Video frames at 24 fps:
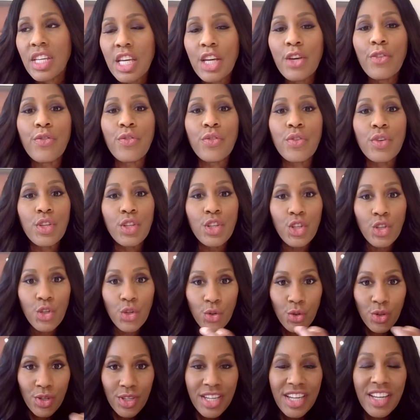if
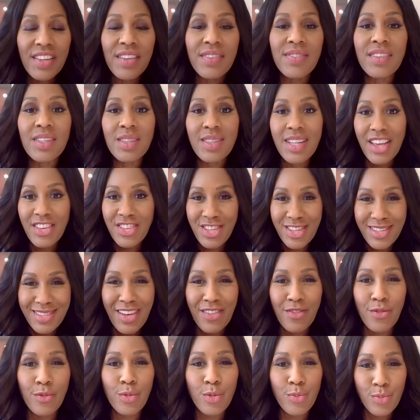you're in the less than
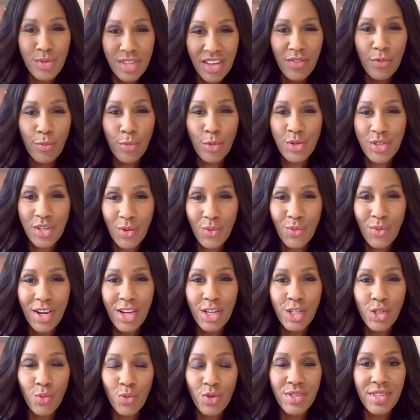7%
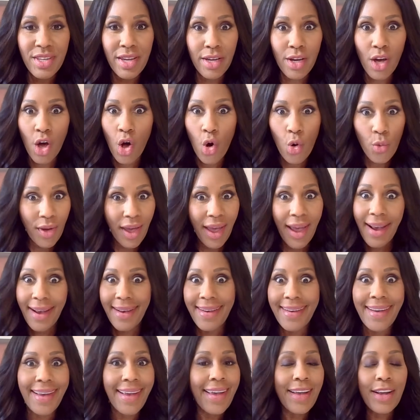range, we're saying,
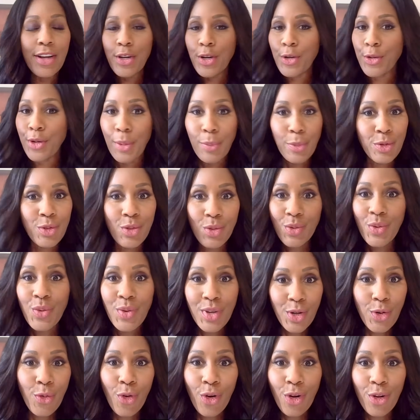okay, your numbers are
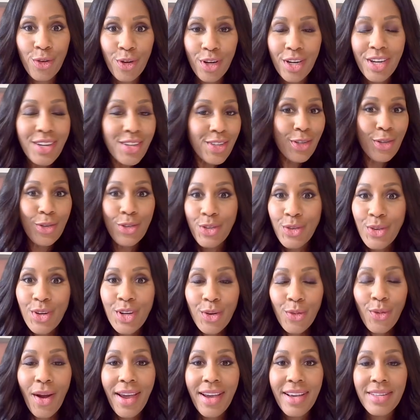doing good. You're
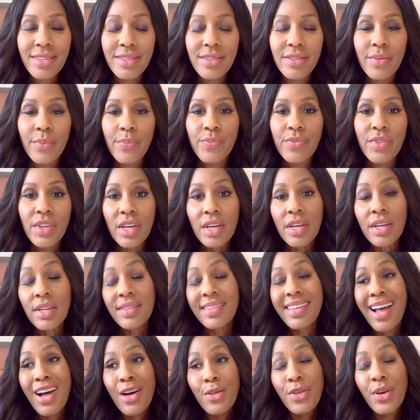doing great.
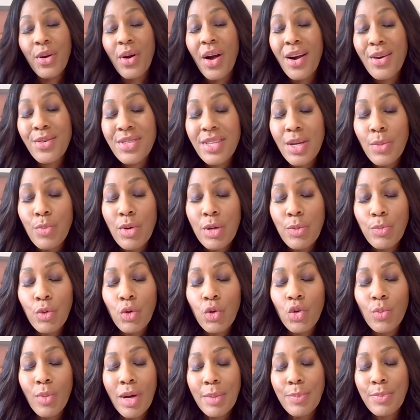Now, there are some
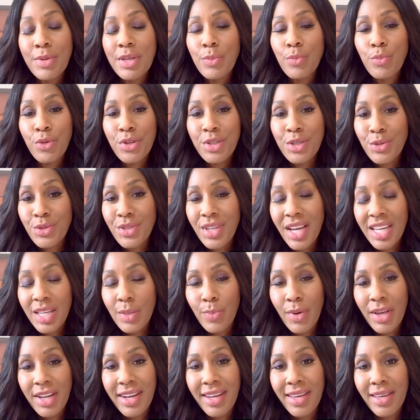people who might be brittle
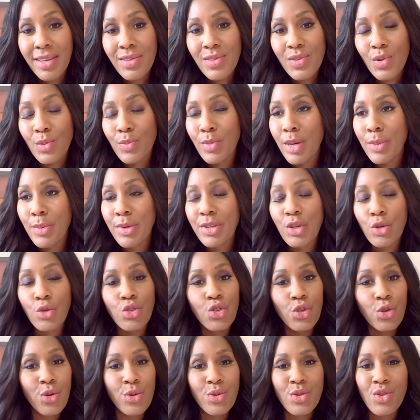diabetics, or maybe their
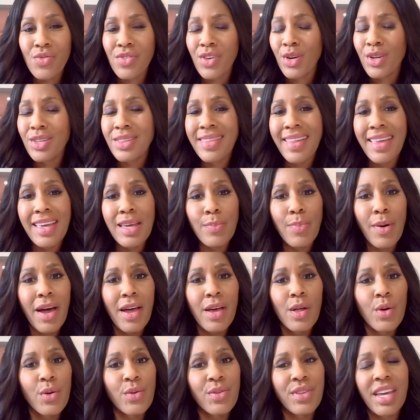sugars are very
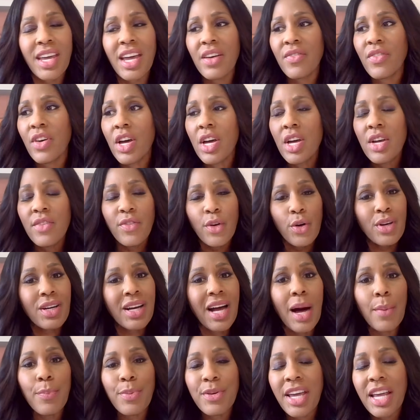labile, or they have very
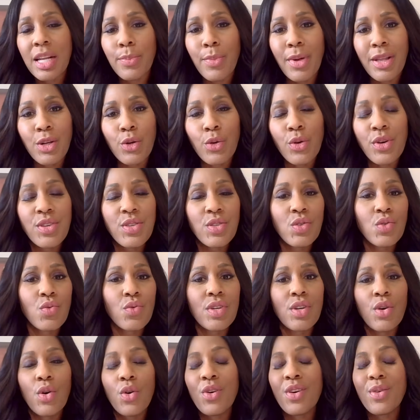complicated medical
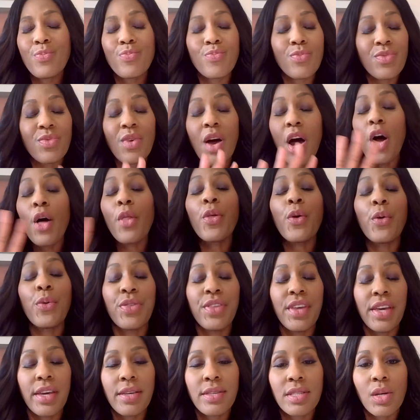history, or other
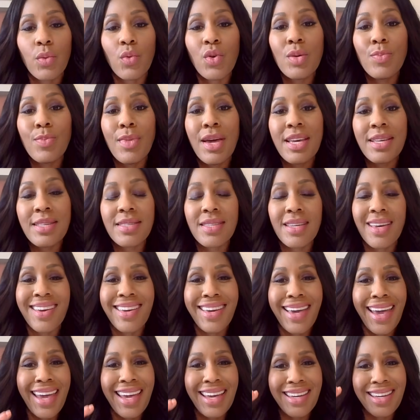things that we may
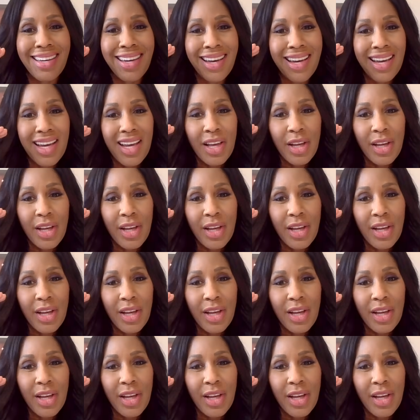say, hey,